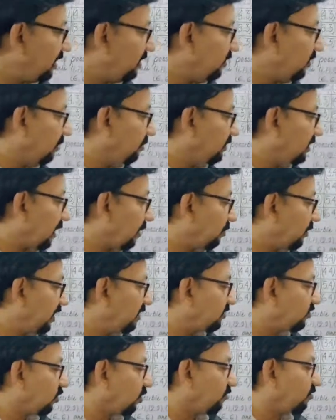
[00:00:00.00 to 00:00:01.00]
of
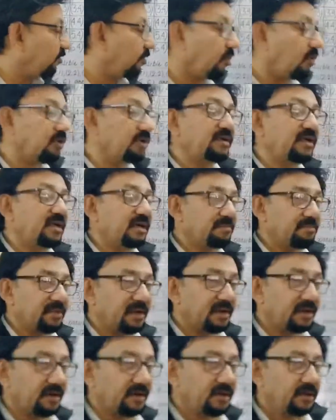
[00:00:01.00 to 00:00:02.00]
doublets of odd
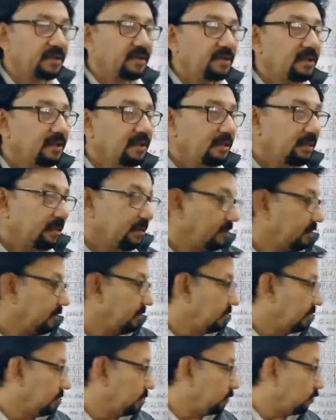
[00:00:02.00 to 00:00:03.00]
number.
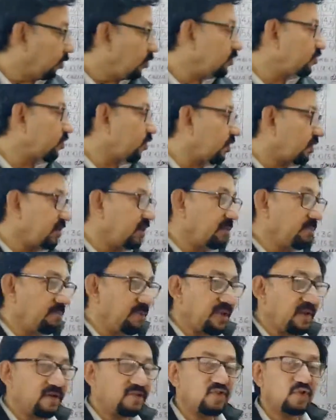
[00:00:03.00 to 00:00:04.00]
Those ordered
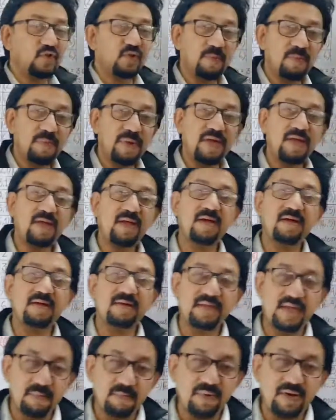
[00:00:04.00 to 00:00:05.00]
pairs should be
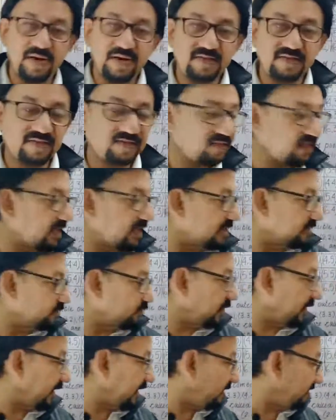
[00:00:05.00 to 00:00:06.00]
doublets as
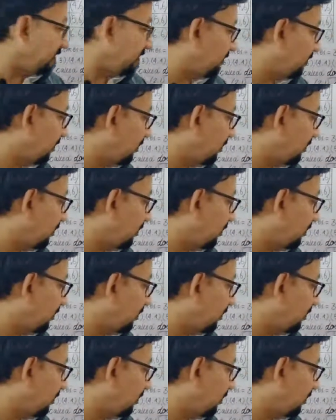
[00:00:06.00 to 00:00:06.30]
well as